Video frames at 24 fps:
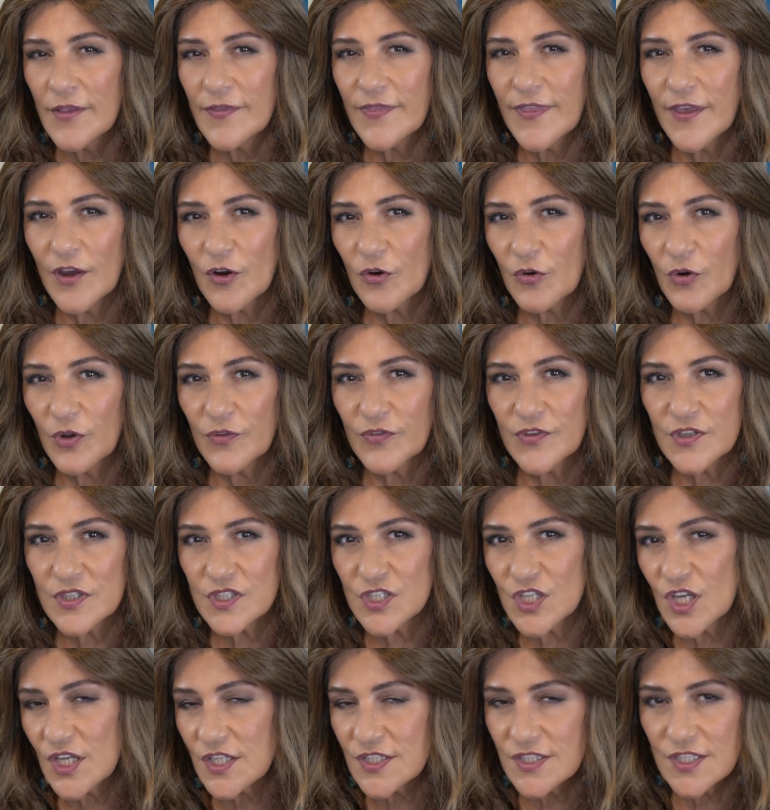There, the
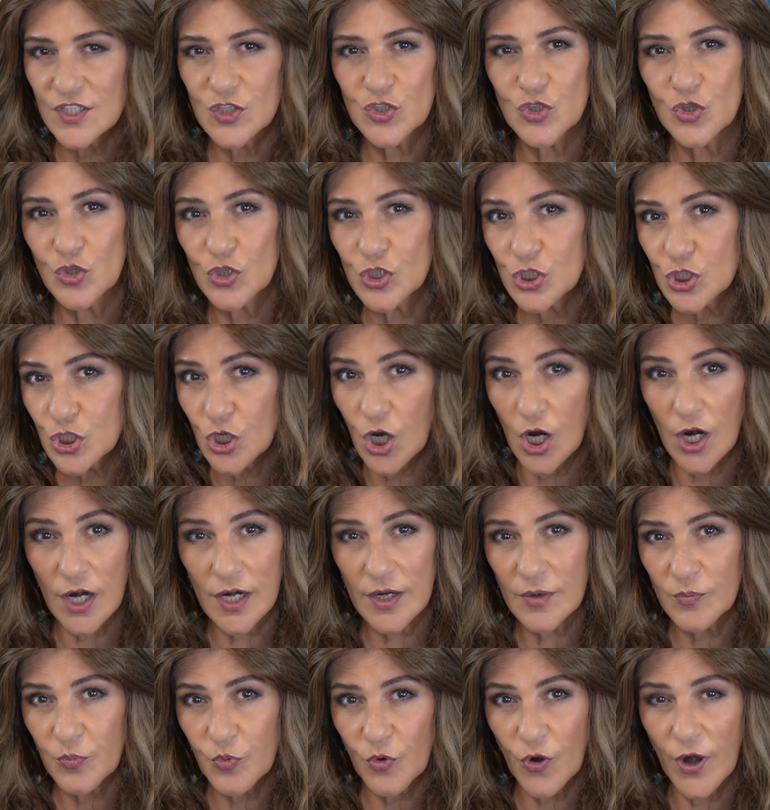six is your
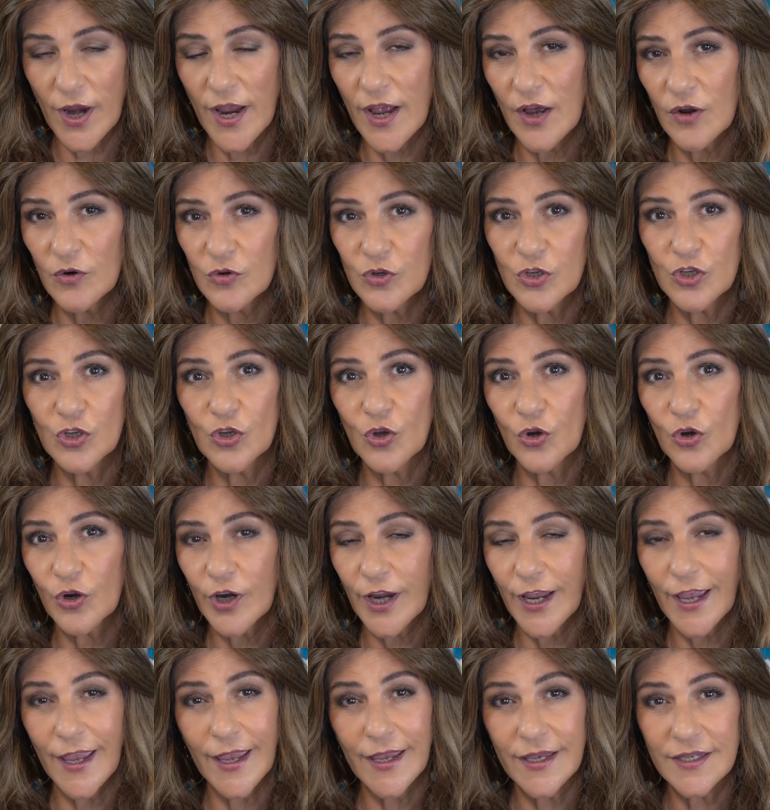dark brown, your
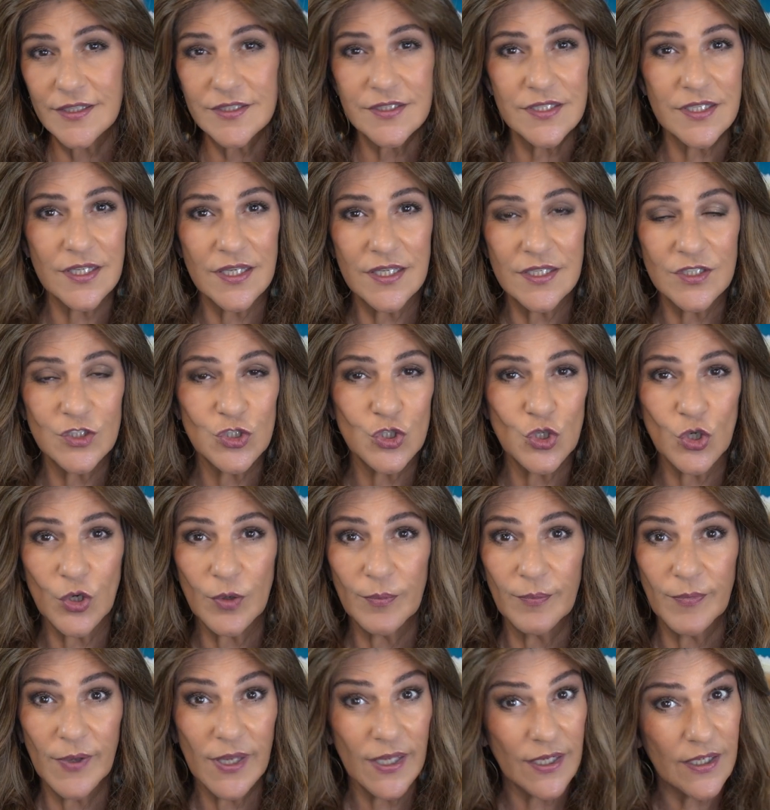eight is your
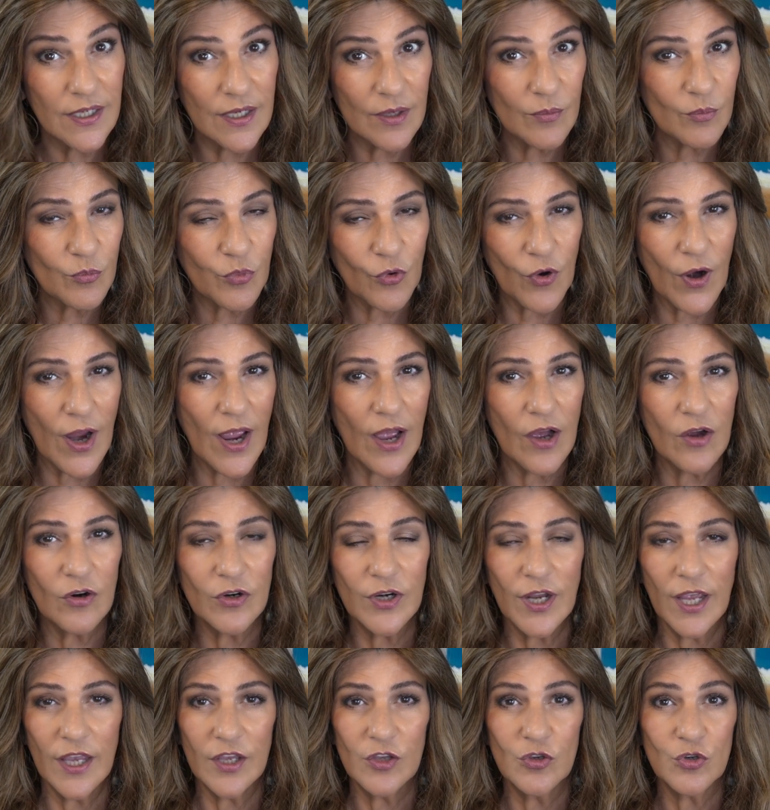medium brown,
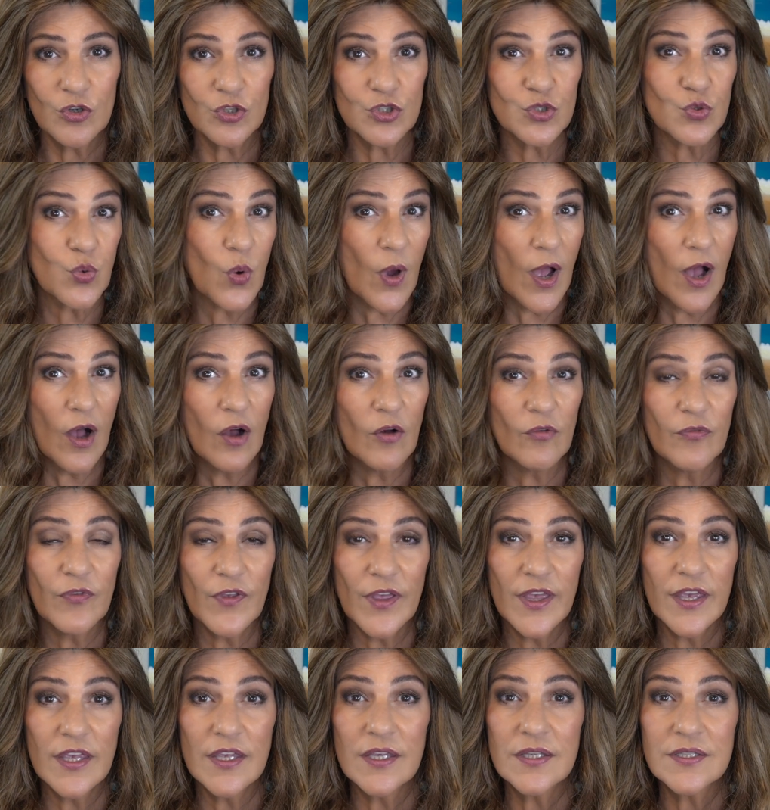and your 12
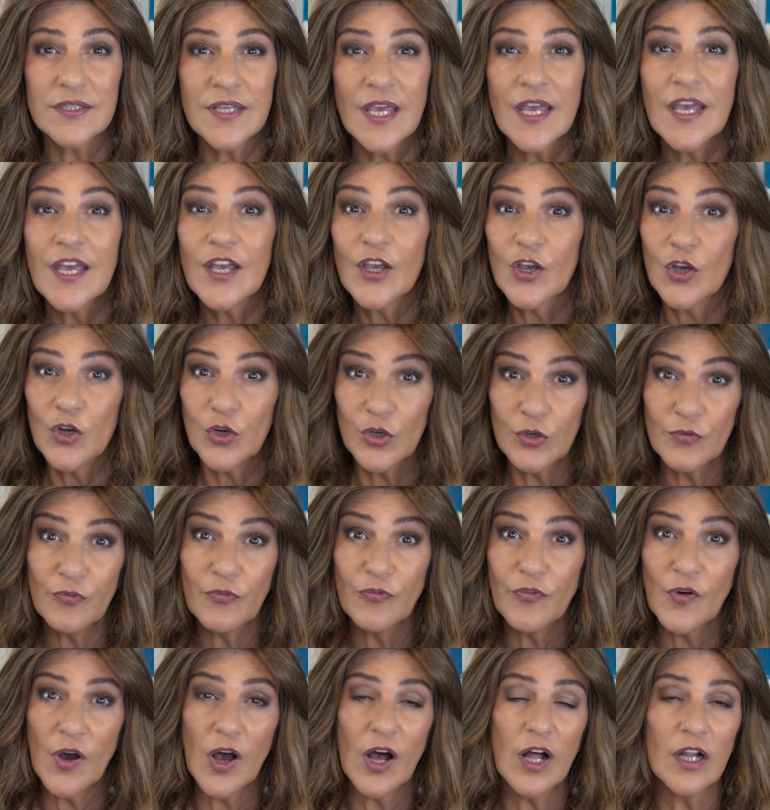is could
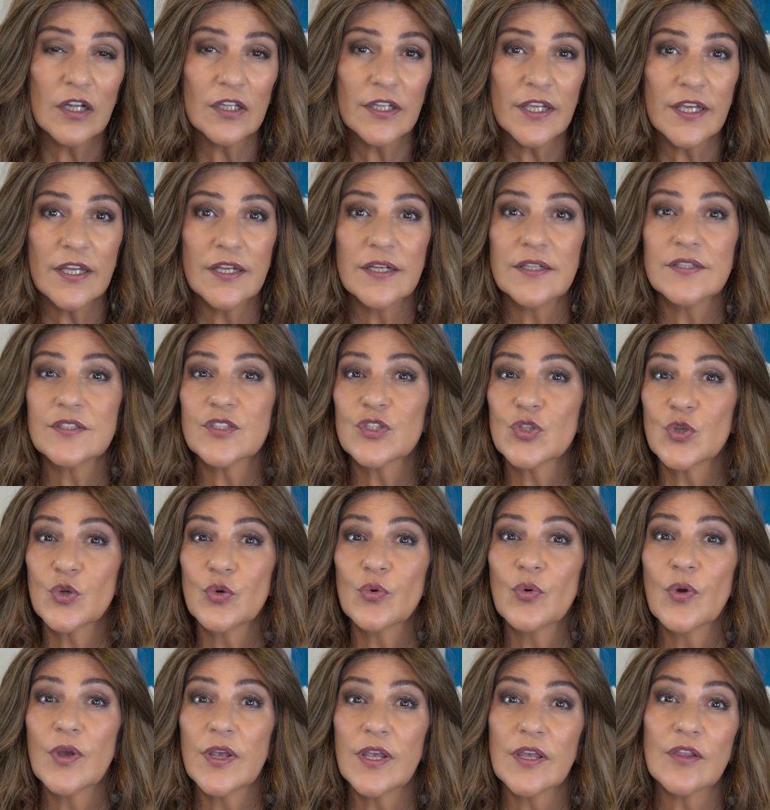fall
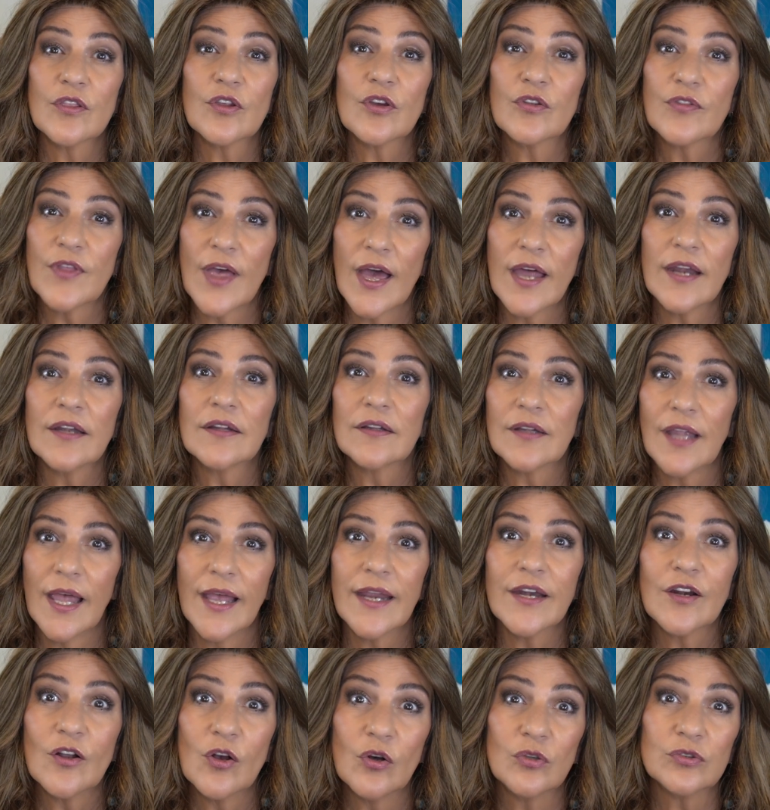into either that
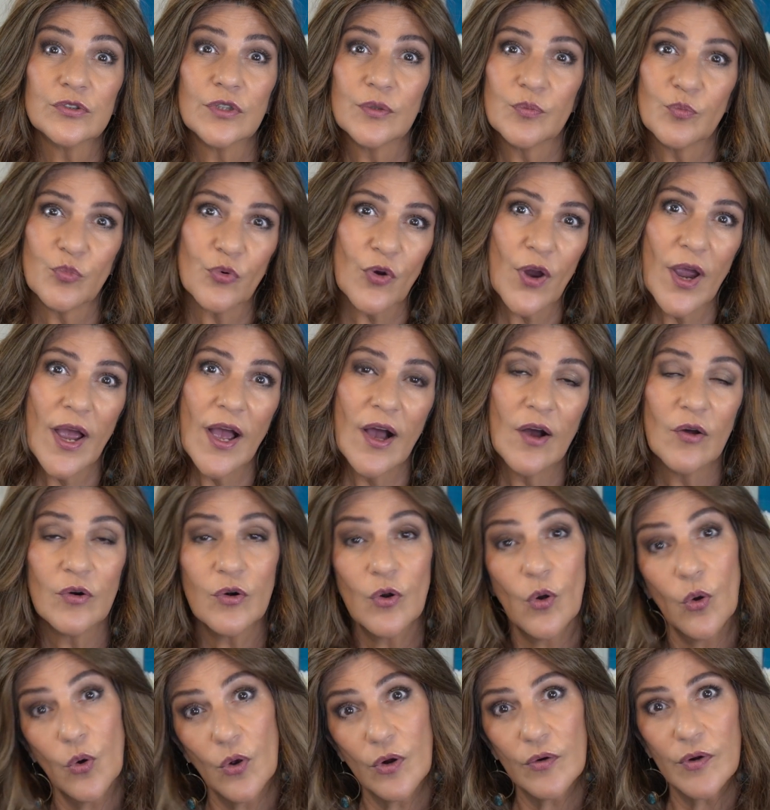light golden brown
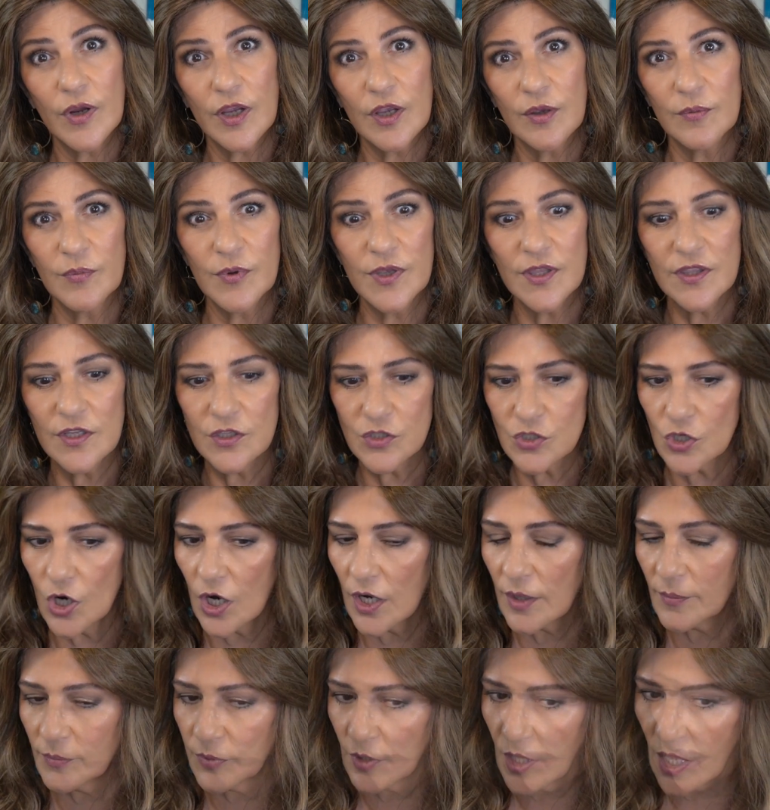or it could be the
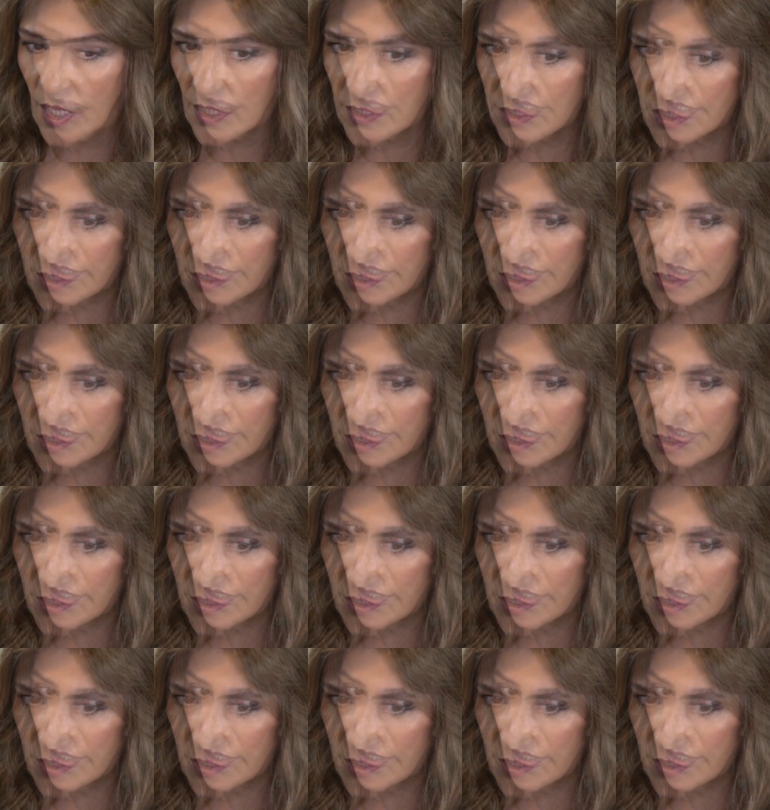dark blonde.